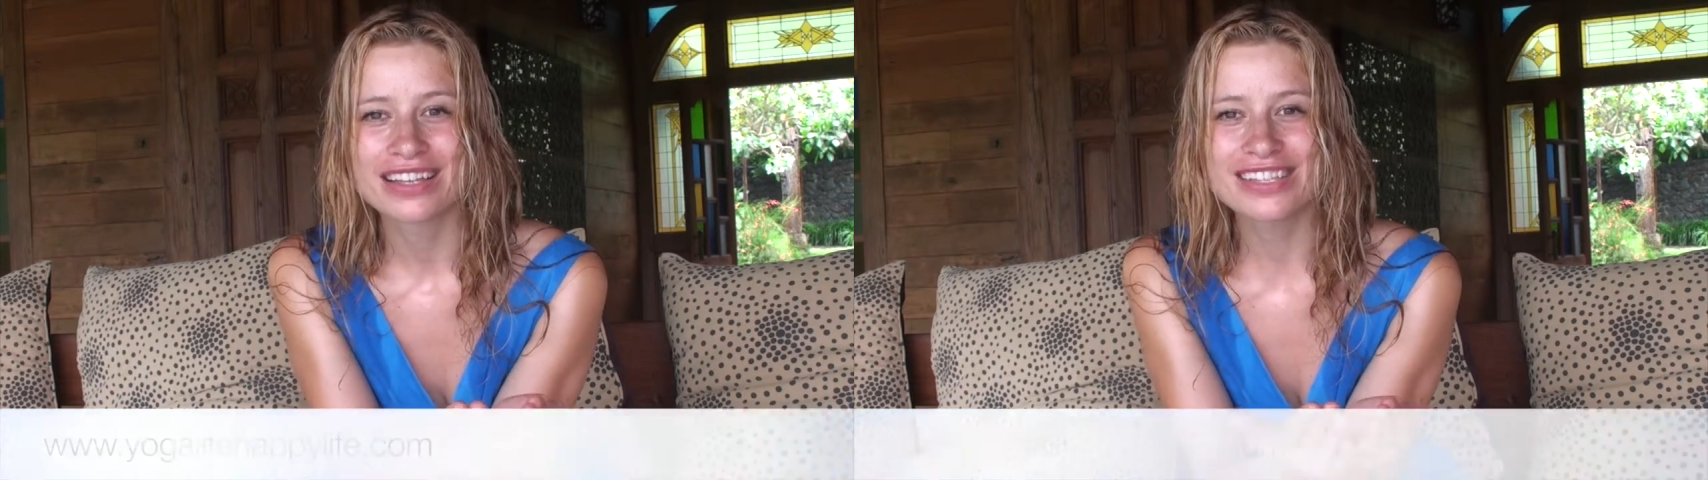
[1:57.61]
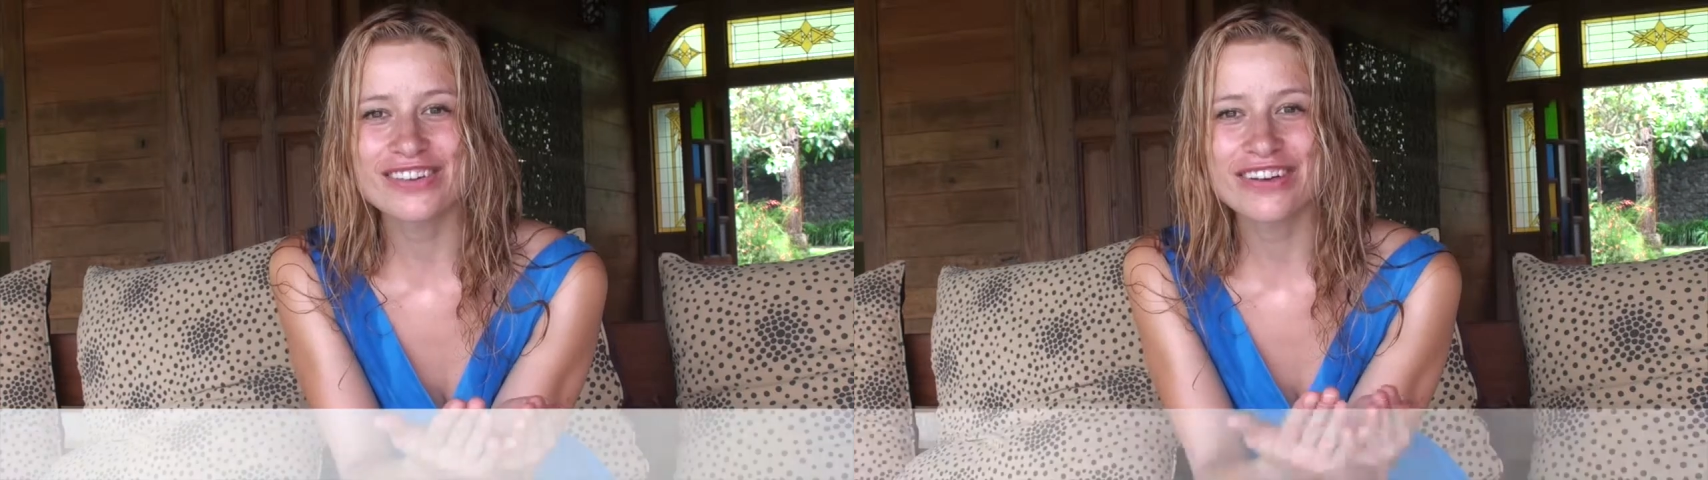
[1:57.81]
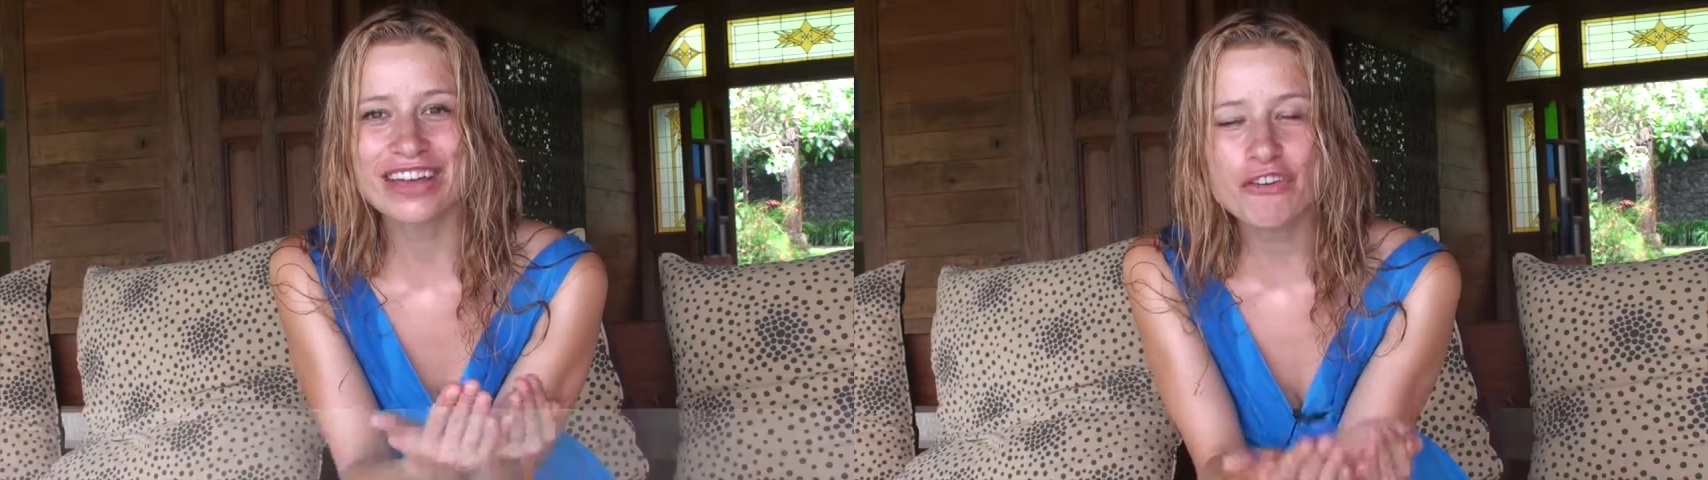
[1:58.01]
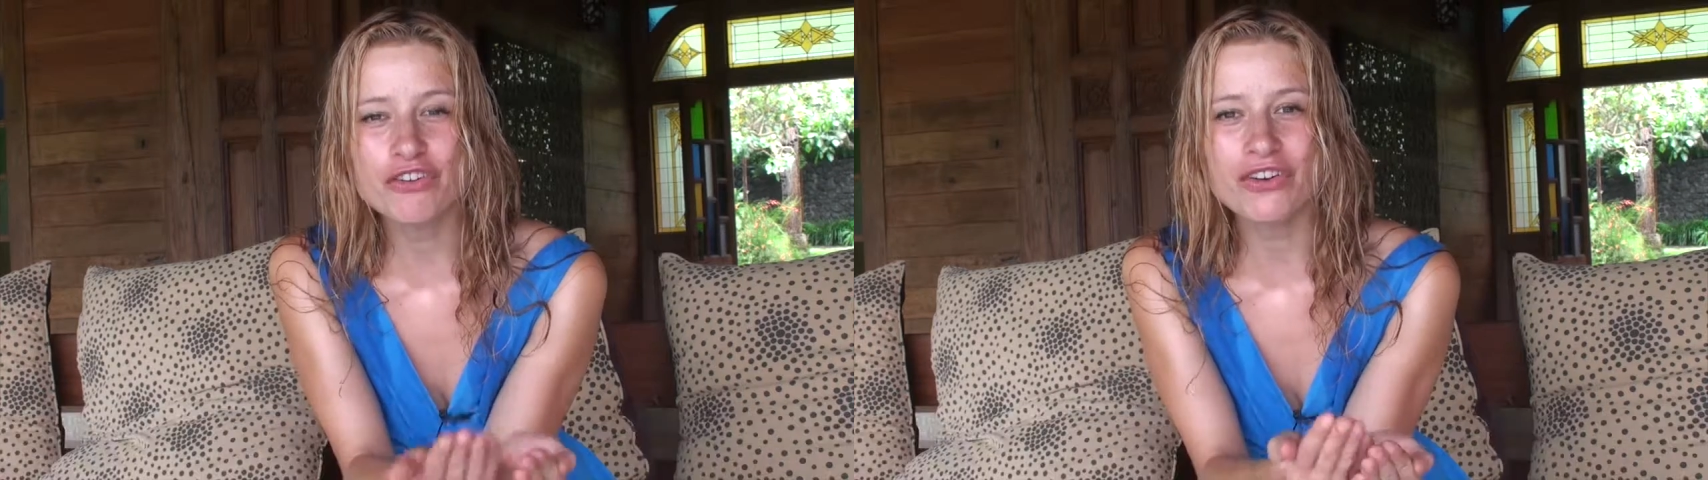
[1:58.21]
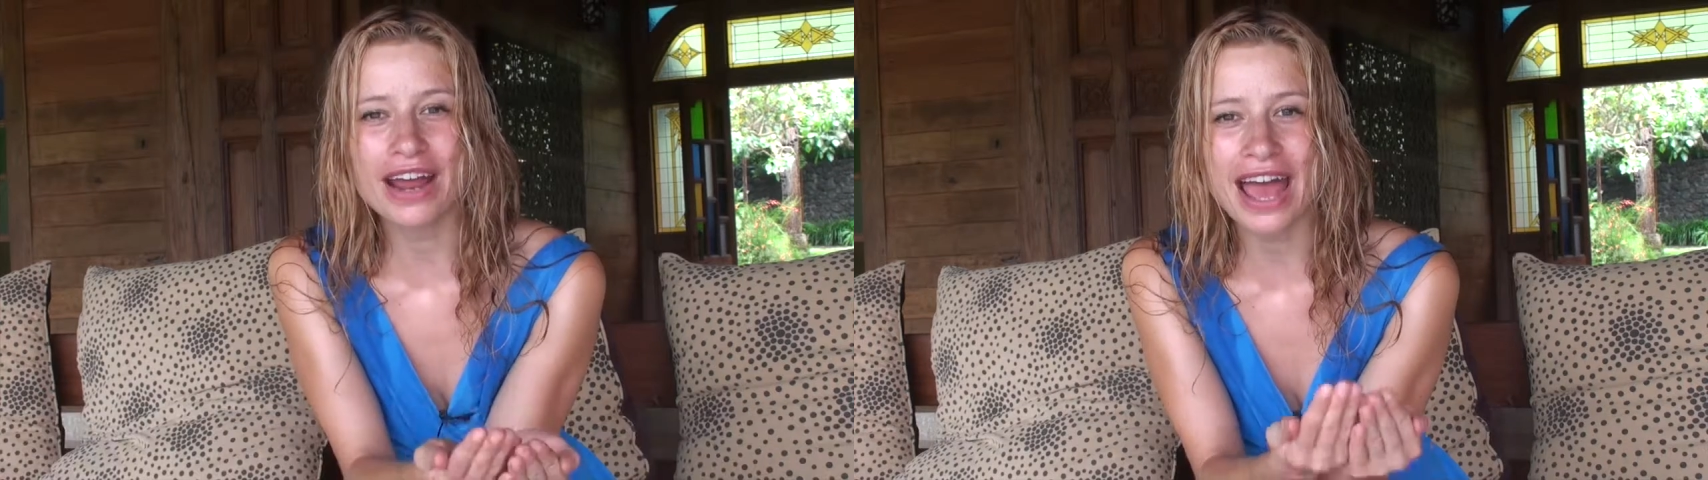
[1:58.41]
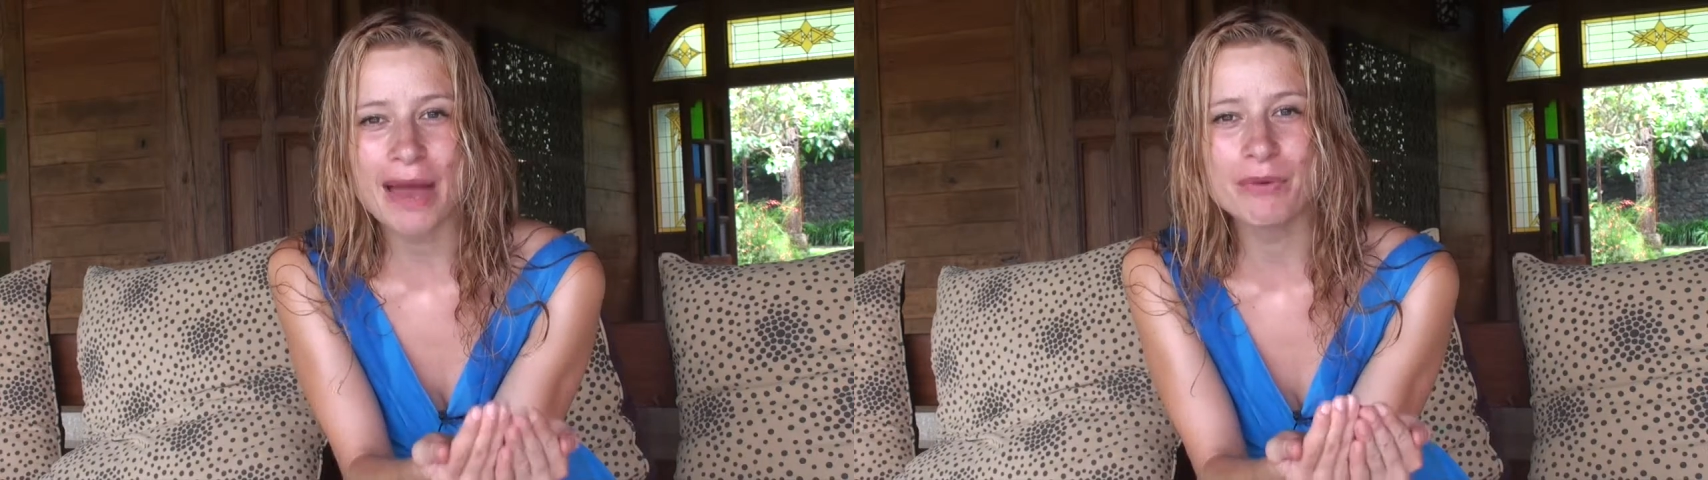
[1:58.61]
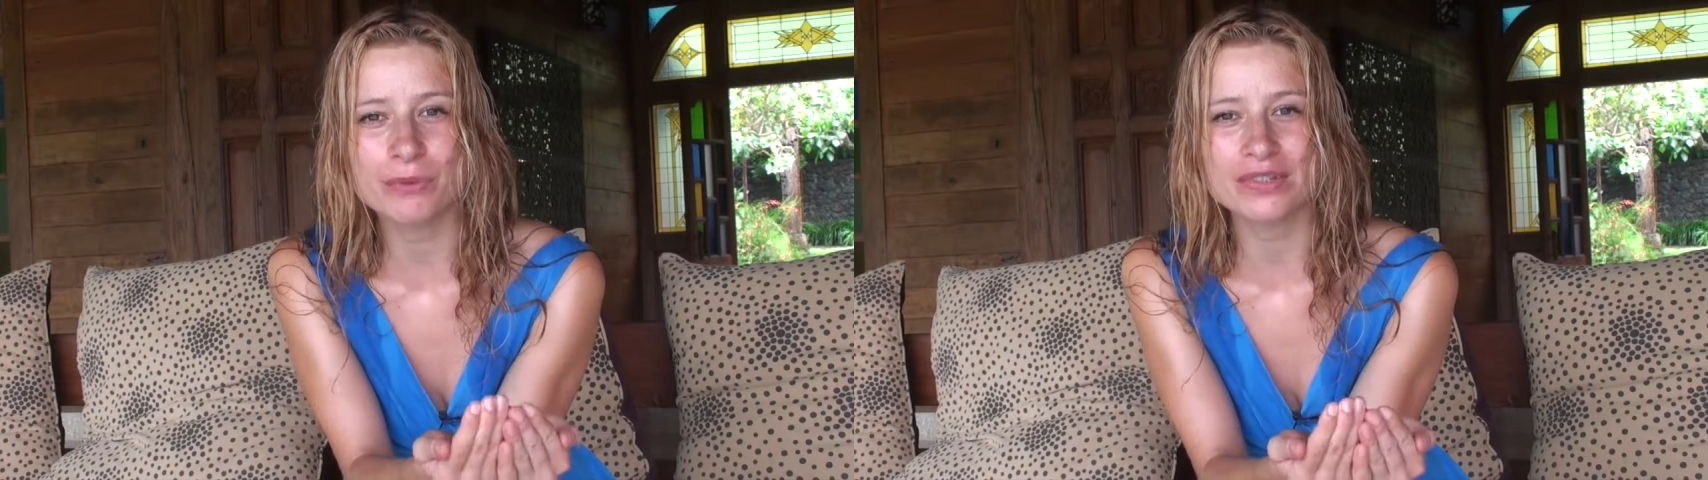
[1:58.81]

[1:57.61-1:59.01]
So if you're happy